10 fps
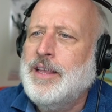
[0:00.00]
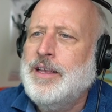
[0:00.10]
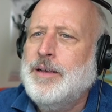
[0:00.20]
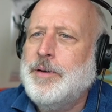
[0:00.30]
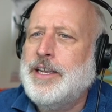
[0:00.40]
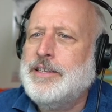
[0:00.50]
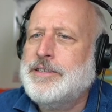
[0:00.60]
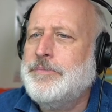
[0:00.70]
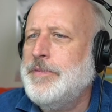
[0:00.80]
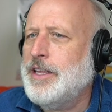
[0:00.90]
But
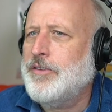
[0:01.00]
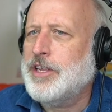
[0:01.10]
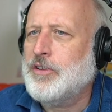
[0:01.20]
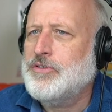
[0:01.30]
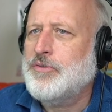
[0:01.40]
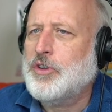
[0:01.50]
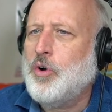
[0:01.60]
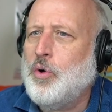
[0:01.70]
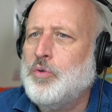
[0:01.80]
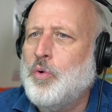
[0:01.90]
his, you know, he goes through the
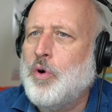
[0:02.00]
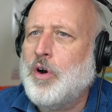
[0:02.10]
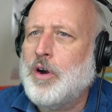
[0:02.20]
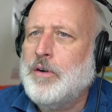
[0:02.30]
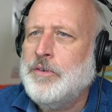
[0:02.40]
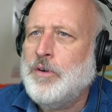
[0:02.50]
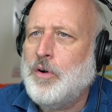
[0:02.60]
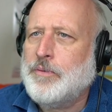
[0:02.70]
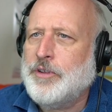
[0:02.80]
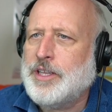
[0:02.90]
Cold War,
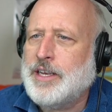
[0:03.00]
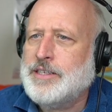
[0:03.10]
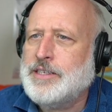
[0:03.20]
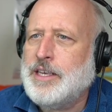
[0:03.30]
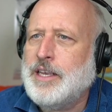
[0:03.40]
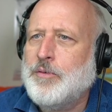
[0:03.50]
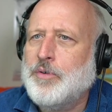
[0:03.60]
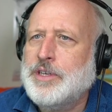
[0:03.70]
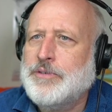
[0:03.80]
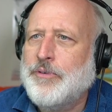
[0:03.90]
Oakville, Tennessee, where
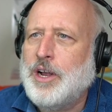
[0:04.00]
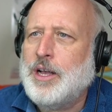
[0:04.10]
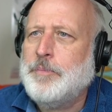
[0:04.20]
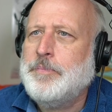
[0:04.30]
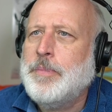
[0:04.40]
he's from.